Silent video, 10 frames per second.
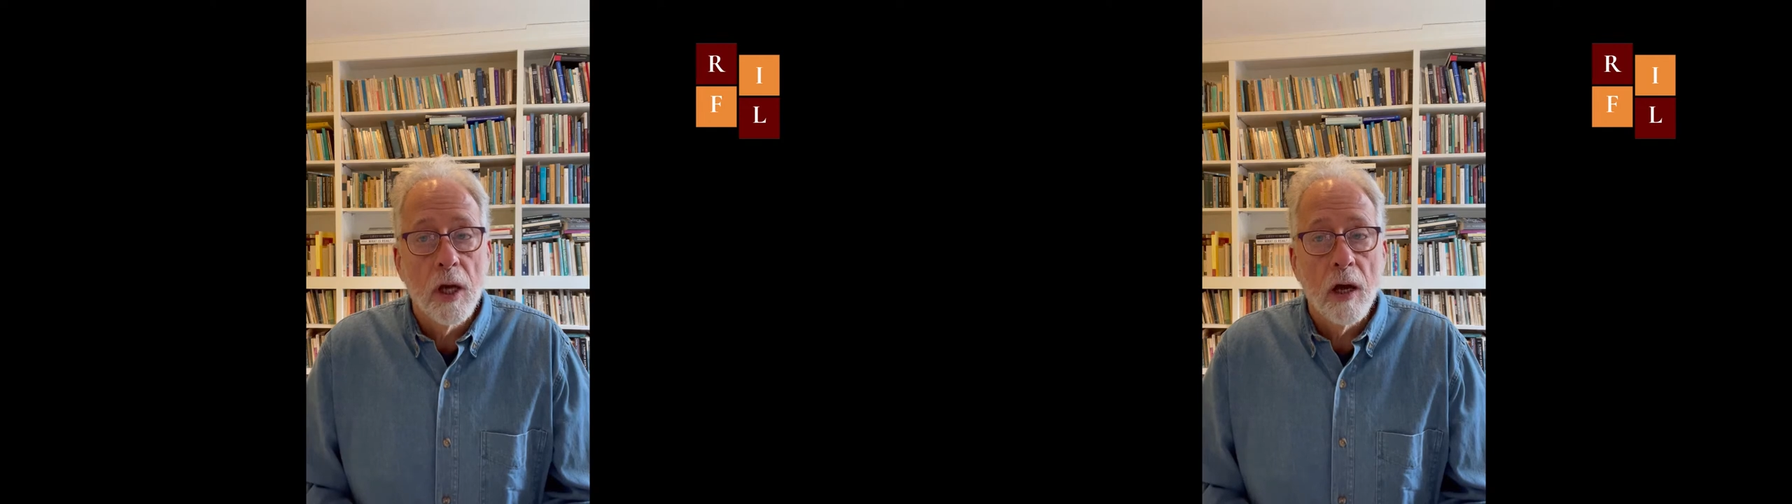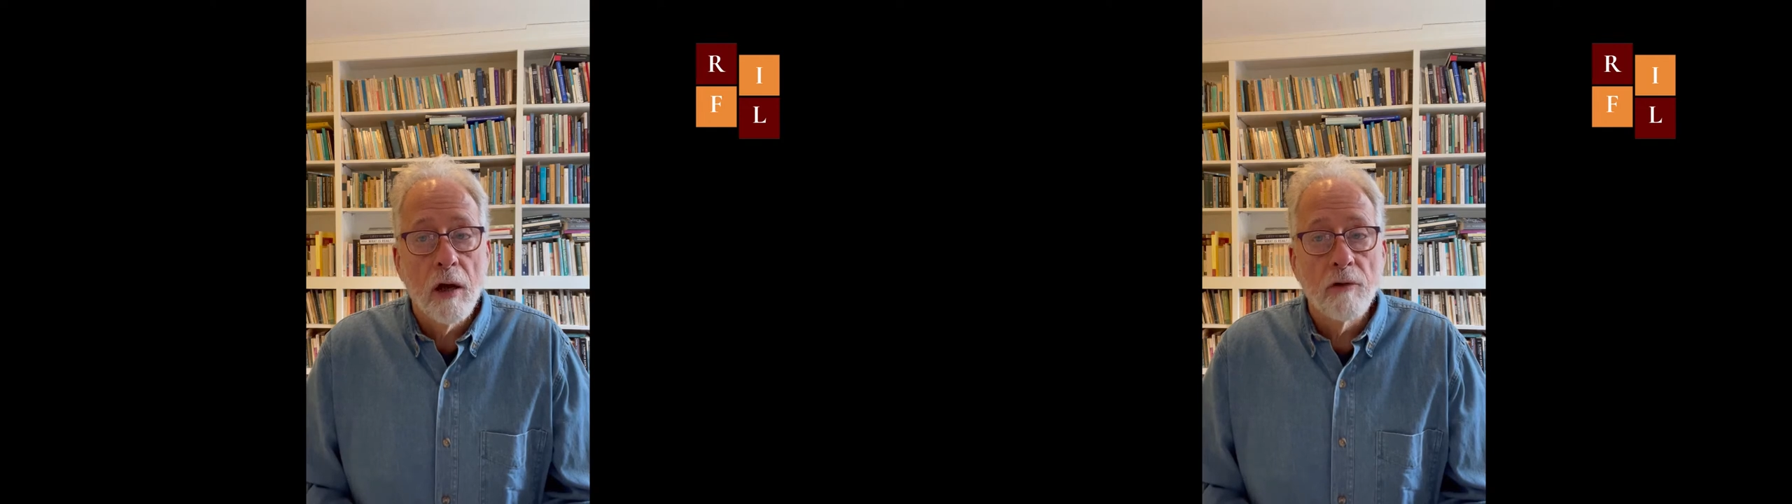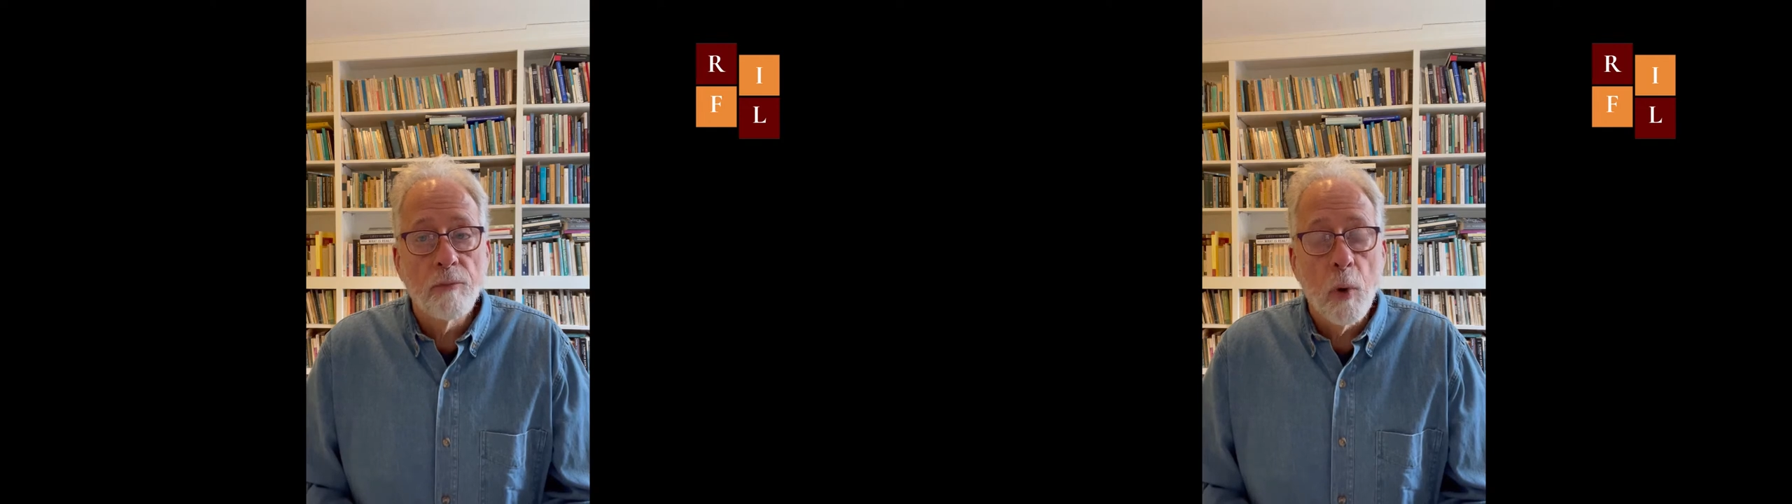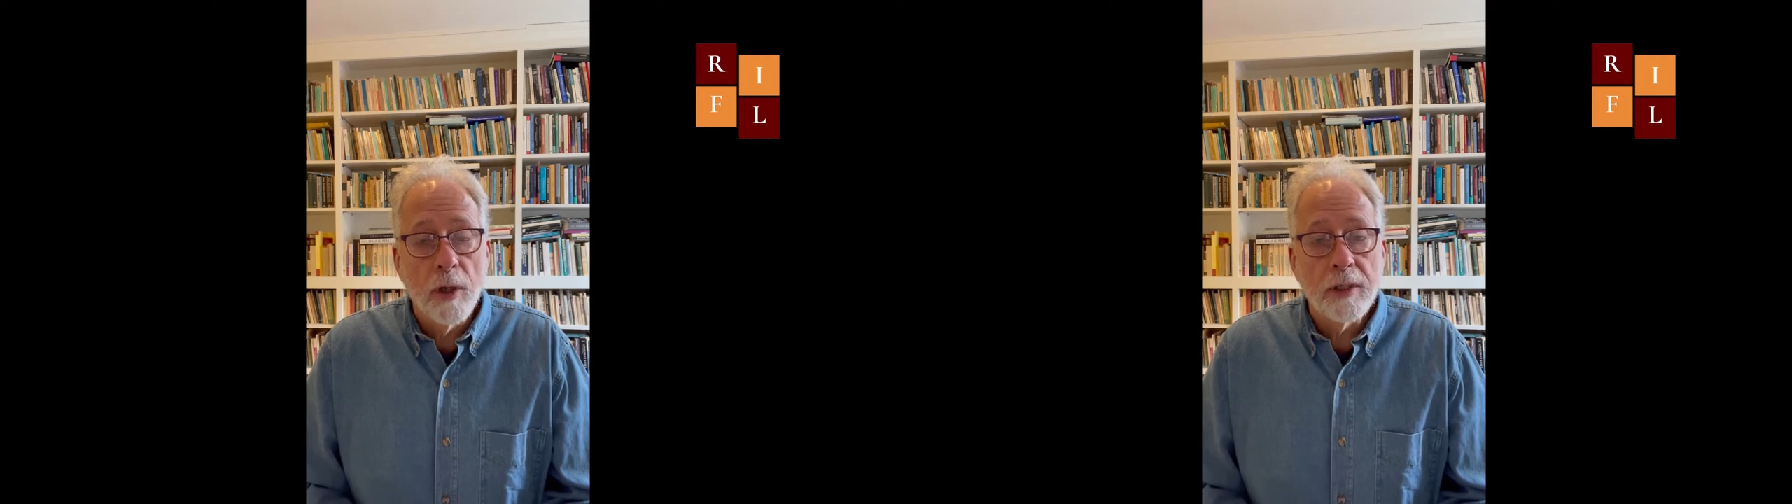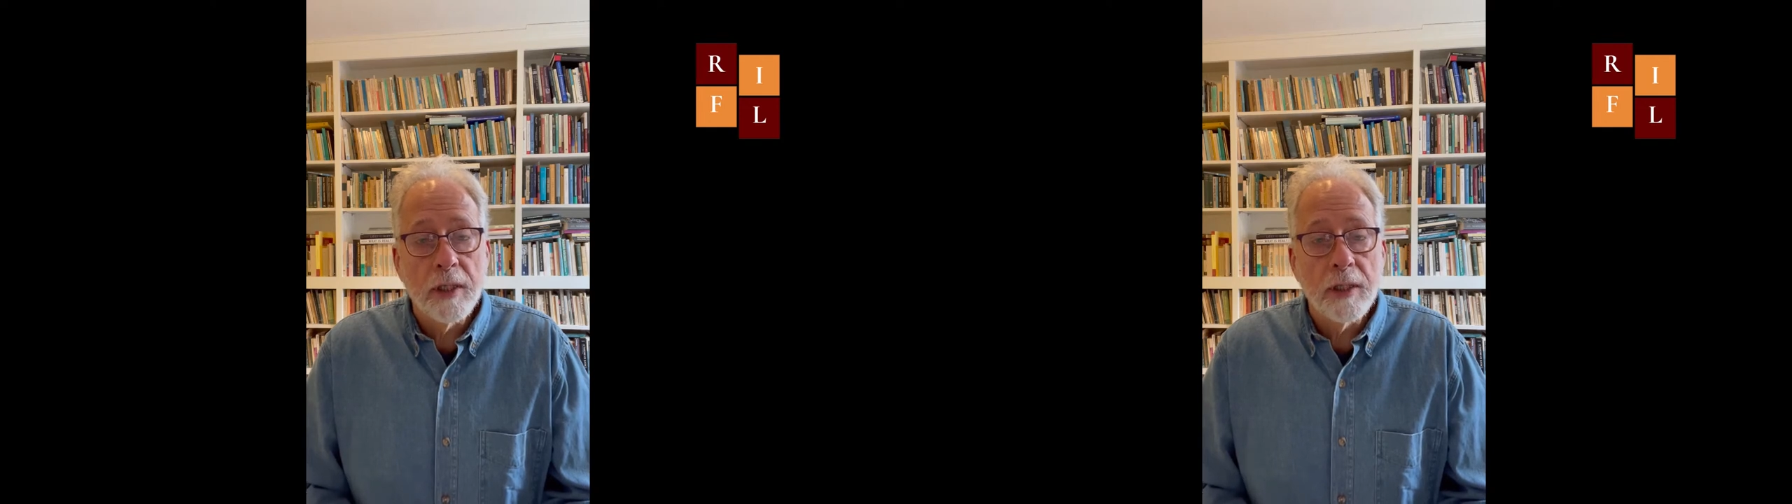of
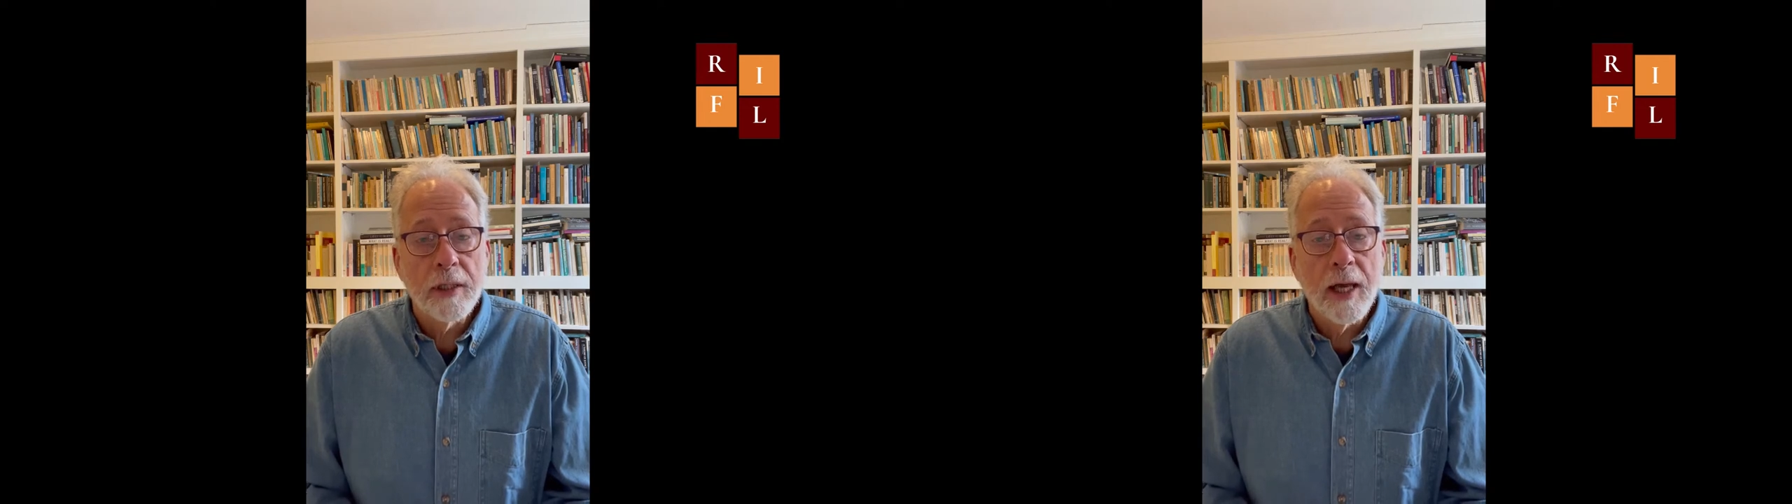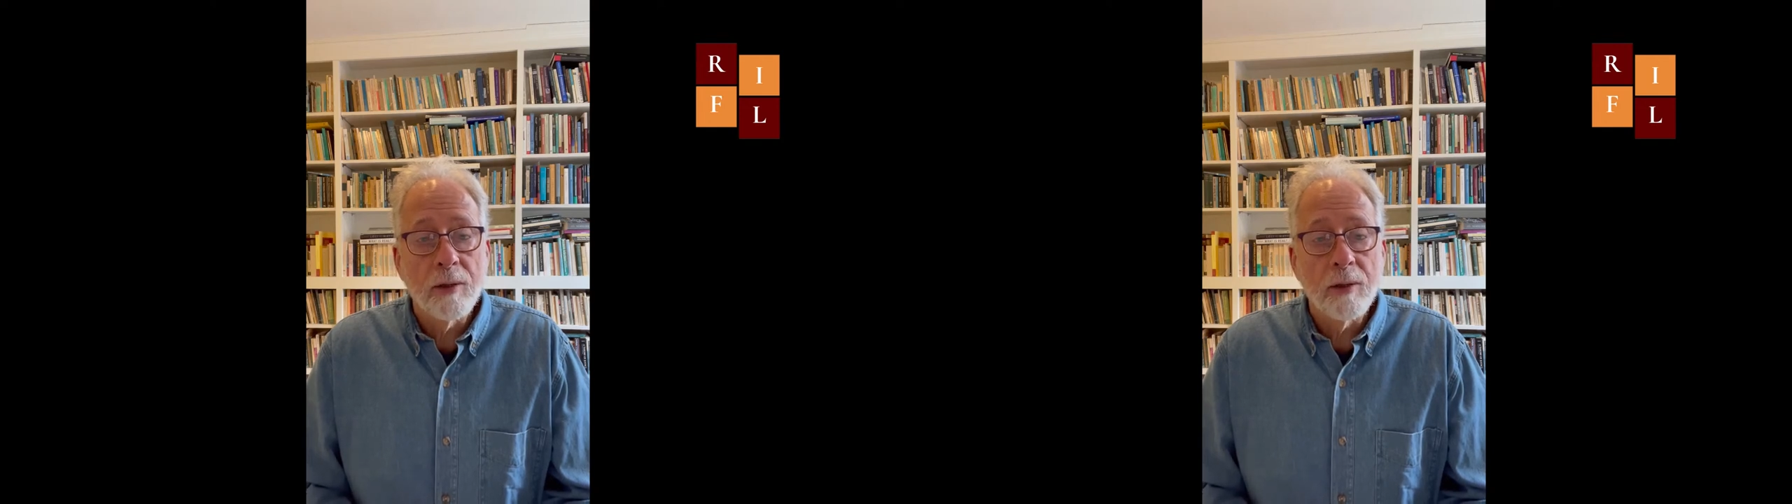pointing